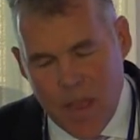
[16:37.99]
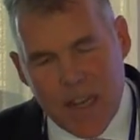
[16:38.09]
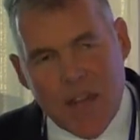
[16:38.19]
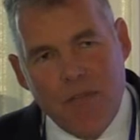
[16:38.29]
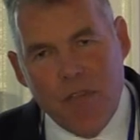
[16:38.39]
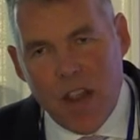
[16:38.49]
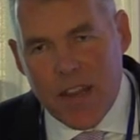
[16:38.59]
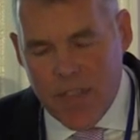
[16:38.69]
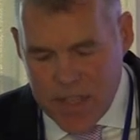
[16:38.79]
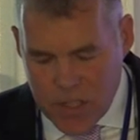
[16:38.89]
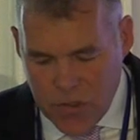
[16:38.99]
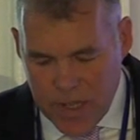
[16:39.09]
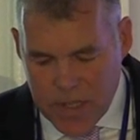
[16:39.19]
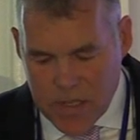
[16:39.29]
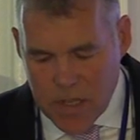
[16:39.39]
and have flooded their
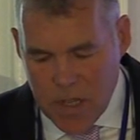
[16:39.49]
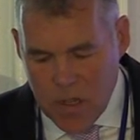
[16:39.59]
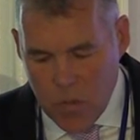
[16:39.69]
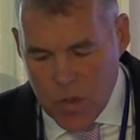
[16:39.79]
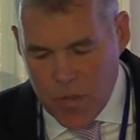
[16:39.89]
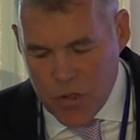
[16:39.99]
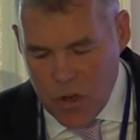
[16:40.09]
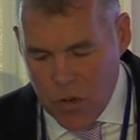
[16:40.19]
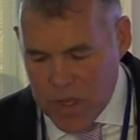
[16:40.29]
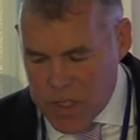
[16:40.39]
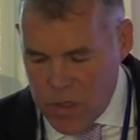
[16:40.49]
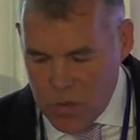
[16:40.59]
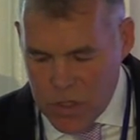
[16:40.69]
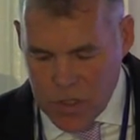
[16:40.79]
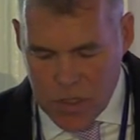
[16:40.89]
streets with patrolling
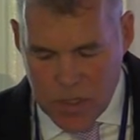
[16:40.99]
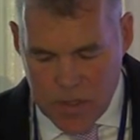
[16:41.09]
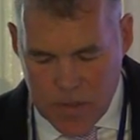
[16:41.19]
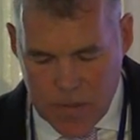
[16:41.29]
soldiers.